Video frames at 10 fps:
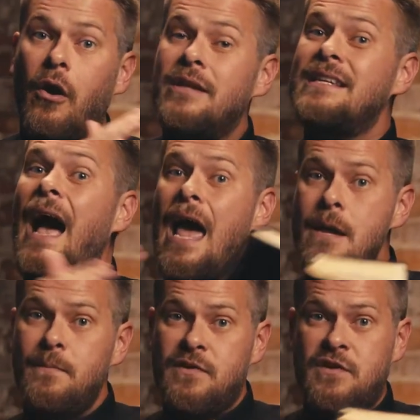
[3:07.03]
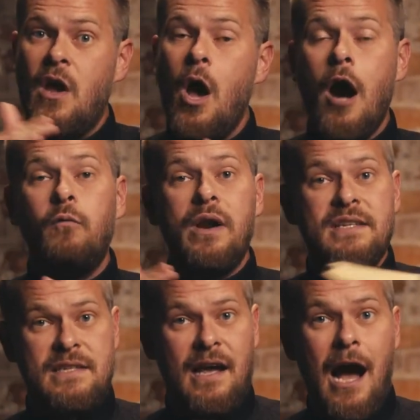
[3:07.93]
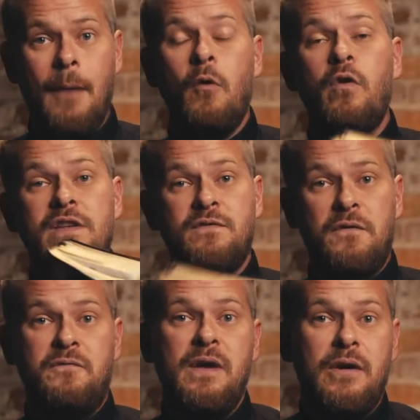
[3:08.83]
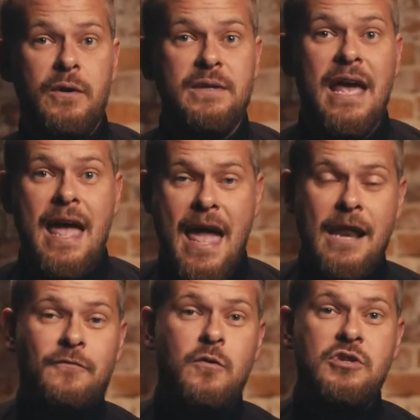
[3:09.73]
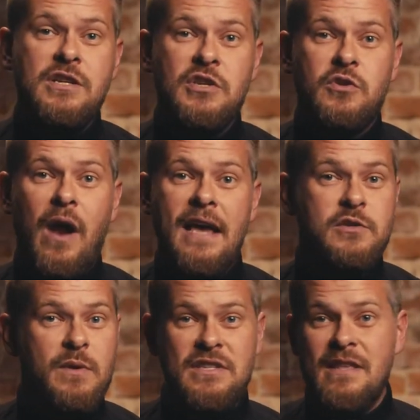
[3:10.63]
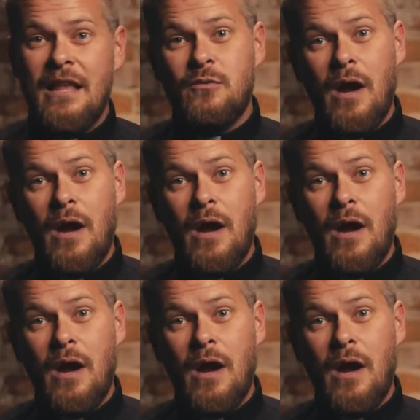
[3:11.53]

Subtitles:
are types of what is to come, or what is fulfilled in and through Jesus Christ. We see that